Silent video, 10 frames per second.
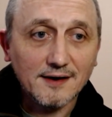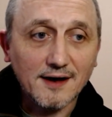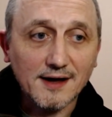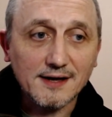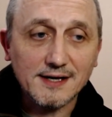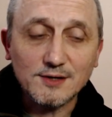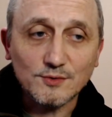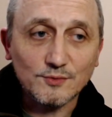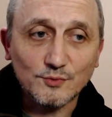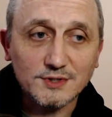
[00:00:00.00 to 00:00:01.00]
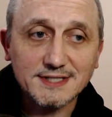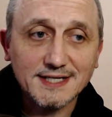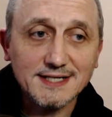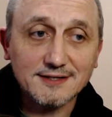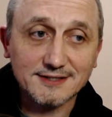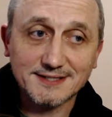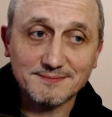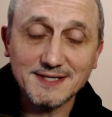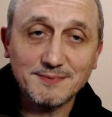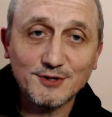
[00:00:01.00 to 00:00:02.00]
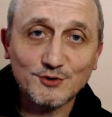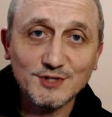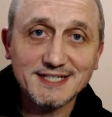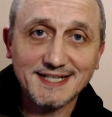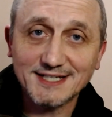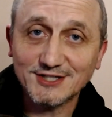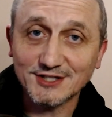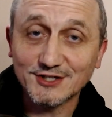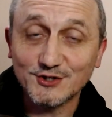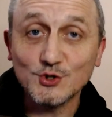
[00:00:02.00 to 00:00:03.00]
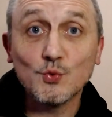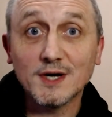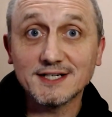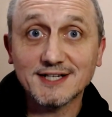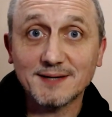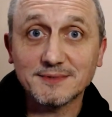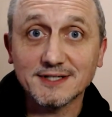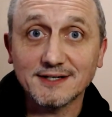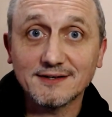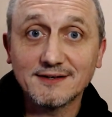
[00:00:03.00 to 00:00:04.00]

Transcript: It would take us maybe 3 sessions to do one chapter,